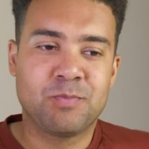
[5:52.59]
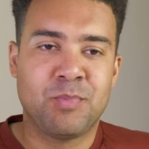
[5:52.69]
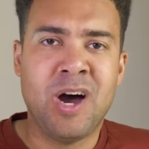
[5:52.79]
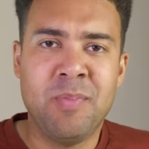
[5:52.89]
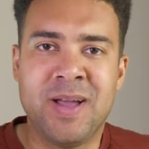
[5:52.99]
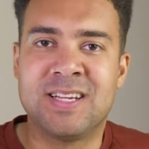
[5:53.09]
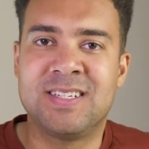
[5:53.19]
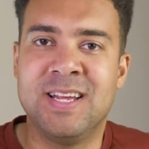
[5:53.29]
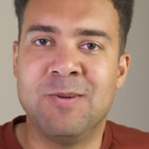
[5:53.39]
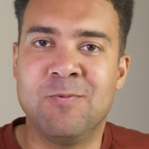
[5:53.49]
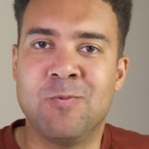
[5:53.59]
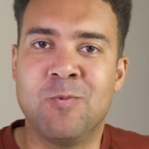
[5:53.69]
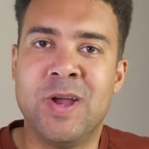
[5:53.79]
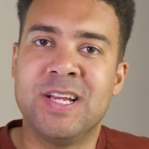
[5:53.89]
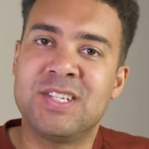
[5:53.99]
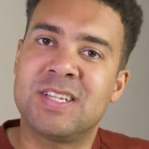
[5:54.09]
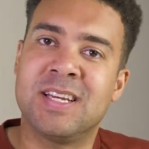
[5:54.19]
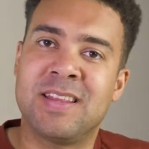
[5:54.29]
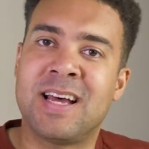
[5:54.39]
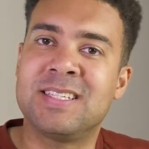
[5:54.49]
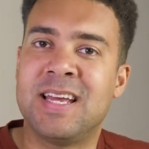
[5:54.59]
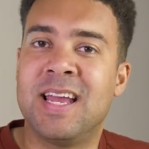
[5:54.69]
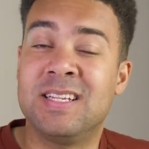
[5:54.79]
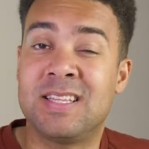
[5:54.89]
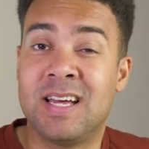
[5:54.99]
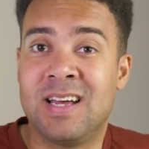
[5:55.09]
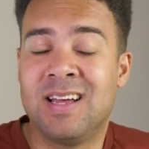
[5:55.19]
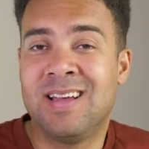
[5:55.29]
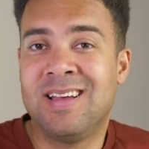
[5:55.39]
part of me actually wished at that stage that